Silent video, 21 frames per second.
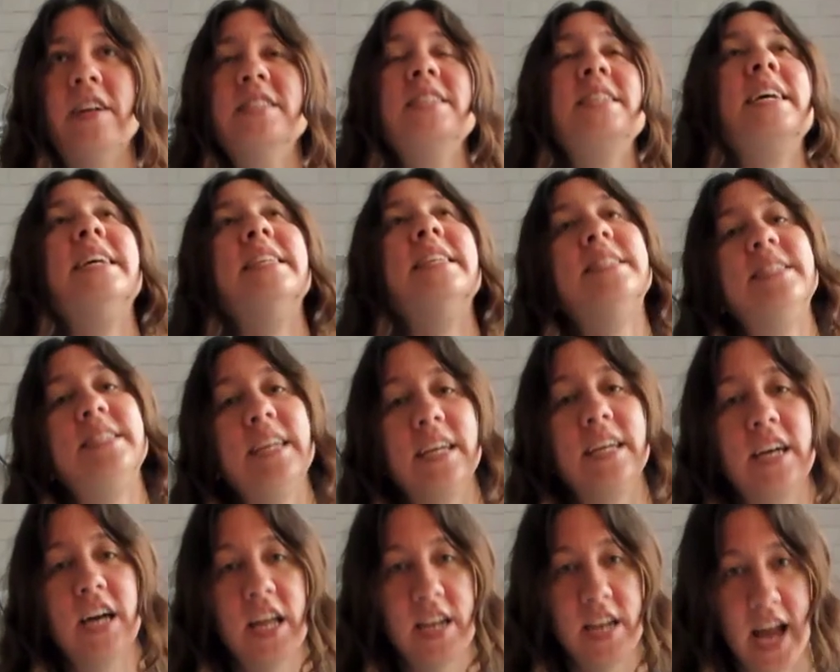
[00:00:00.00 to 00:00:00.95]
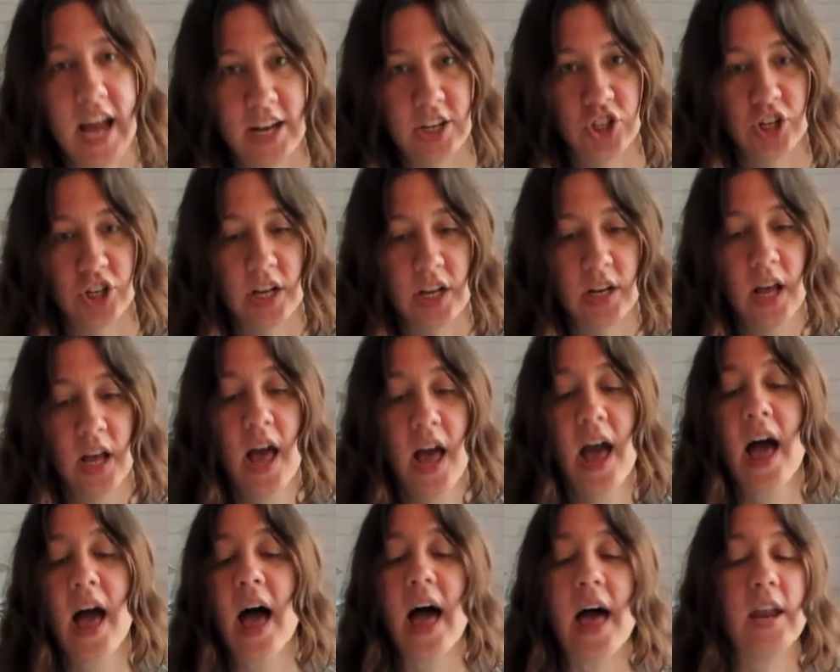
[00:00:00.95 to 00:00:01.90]
instant connection.
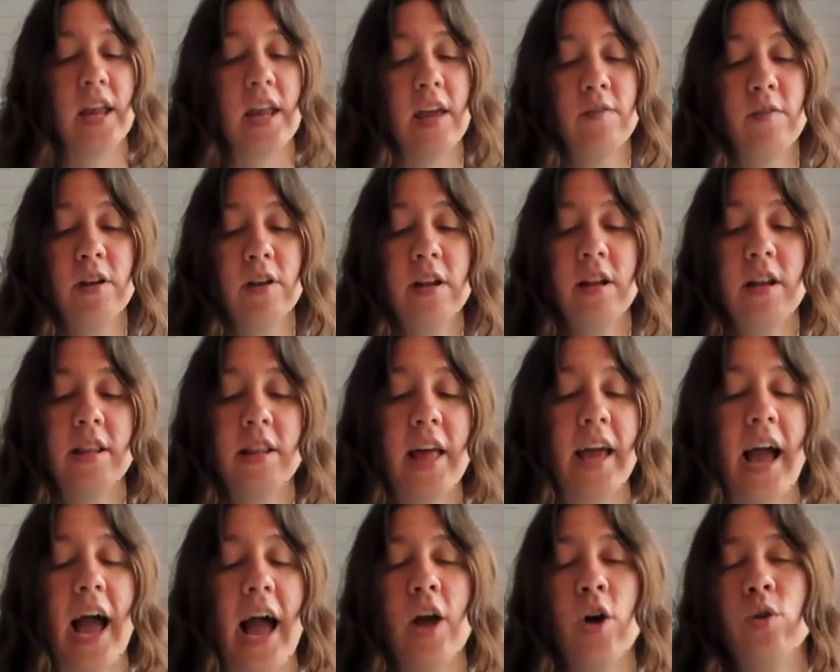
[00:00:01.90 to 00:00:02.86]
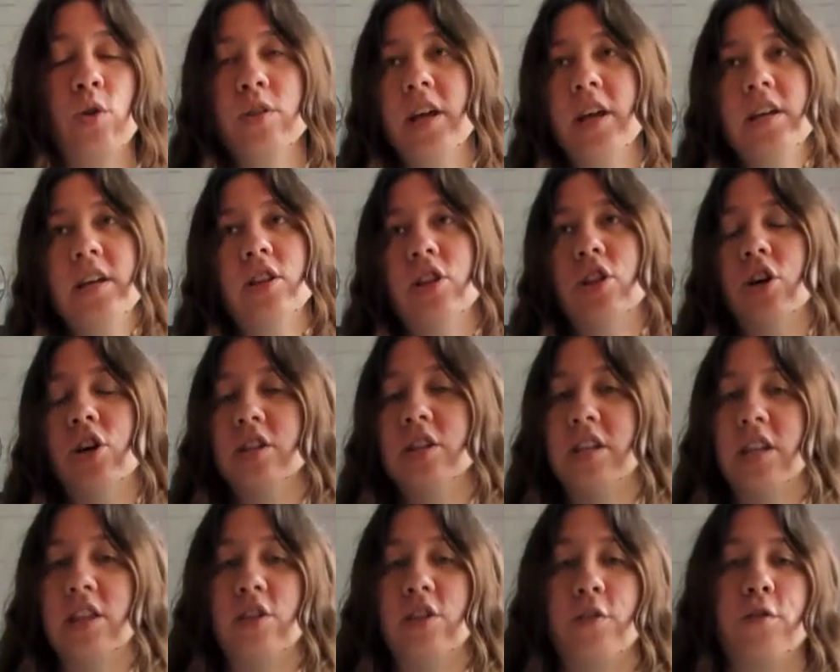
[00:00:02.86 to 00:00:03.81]
And even like I only looked
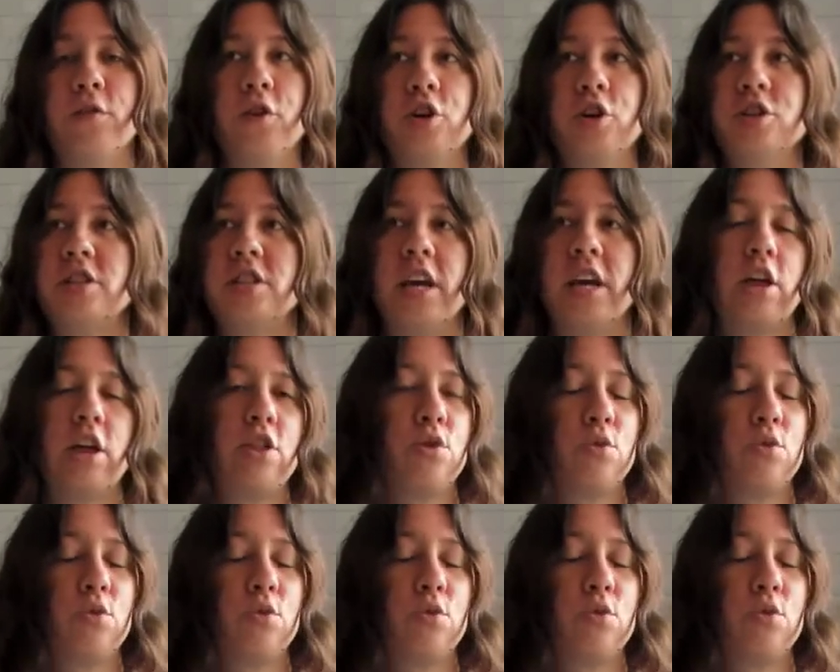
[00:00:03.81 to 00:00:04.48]
at the first like